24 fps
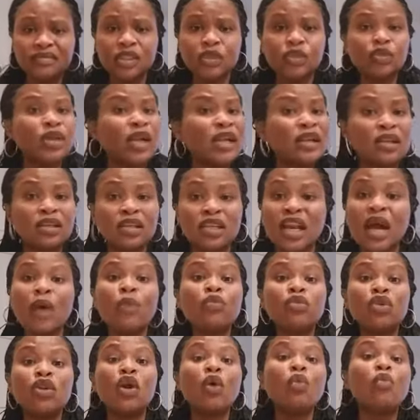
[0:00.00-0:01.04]
They
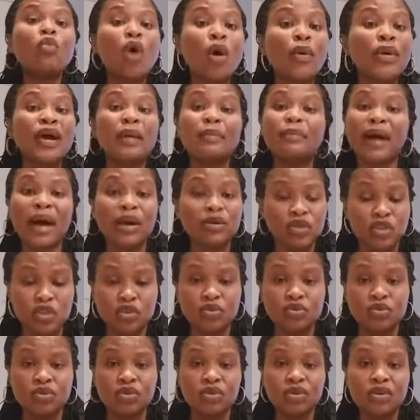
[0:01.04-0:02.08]
don't worry about
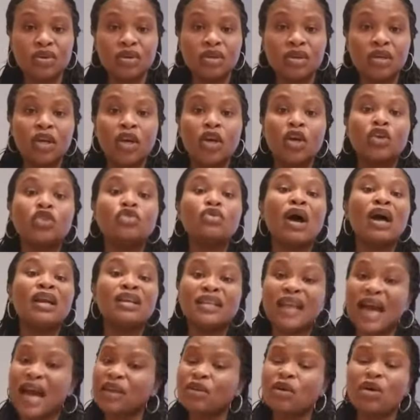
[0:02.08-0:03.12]
you. You are
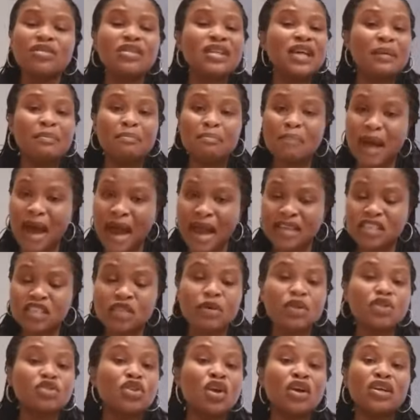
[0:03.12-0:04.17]
not on their mind.
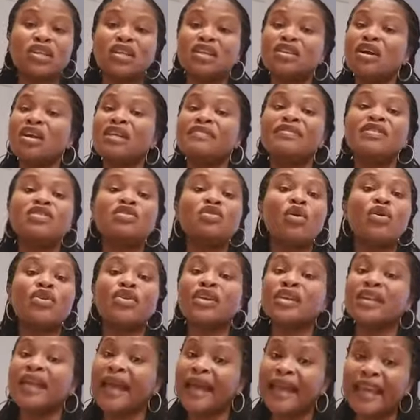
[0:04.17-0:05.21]
So they don't even know
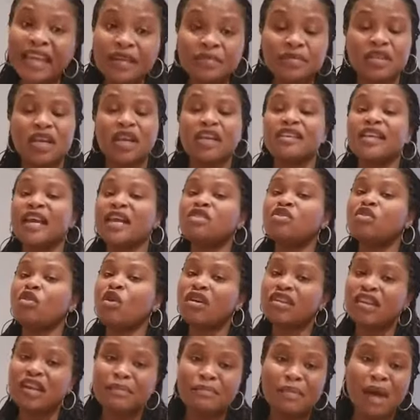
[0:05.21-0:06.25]
your names, and yet you
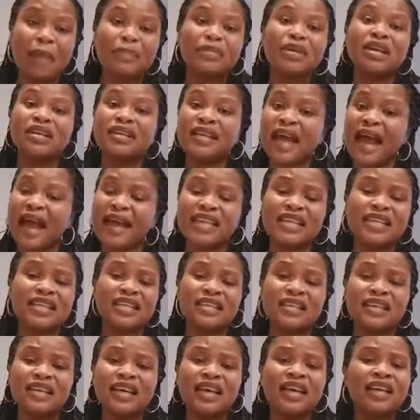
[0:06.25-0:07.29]
call them mommy and
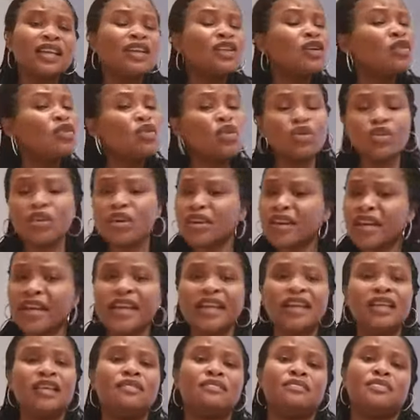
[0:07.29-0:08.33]
daddy. They don't know your
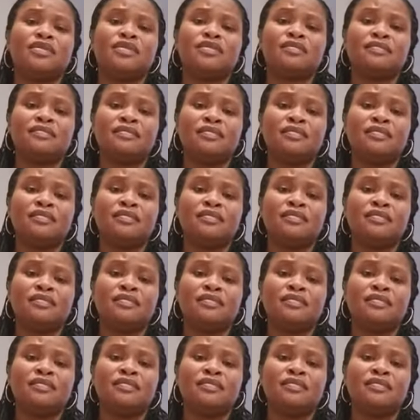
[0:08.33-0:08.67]
name.